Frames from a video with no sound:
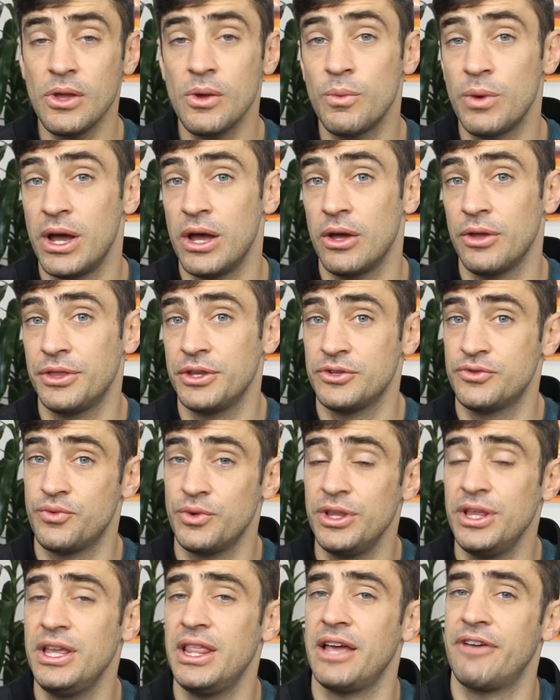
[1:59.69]
Well, there's
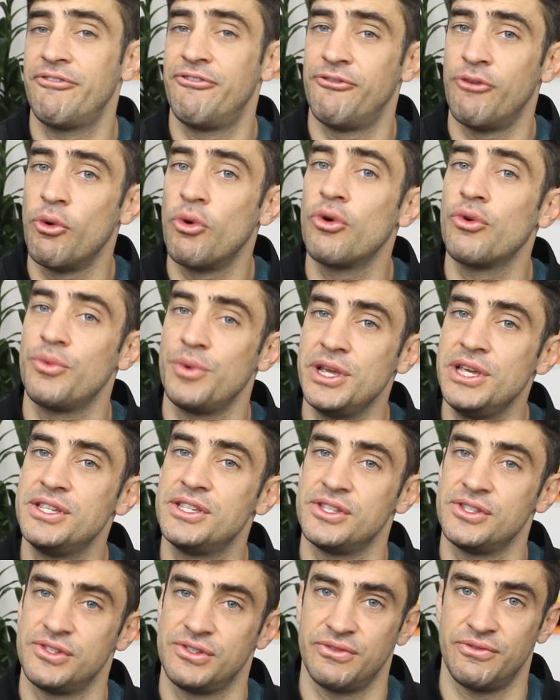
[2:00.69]
really like four
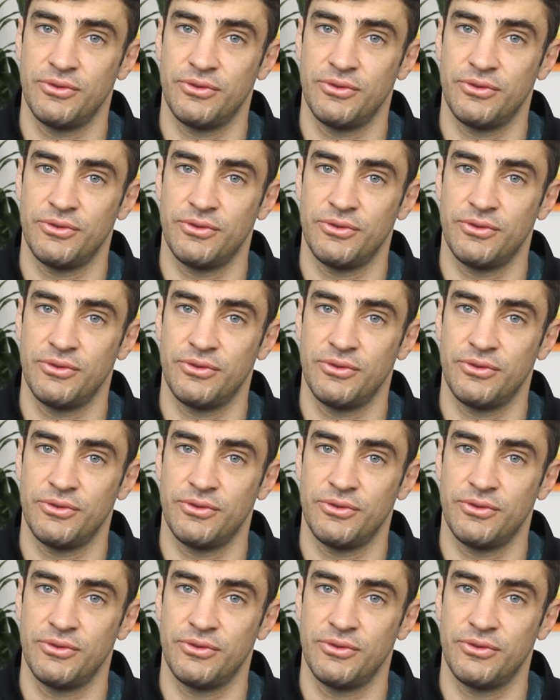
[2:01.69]
reasons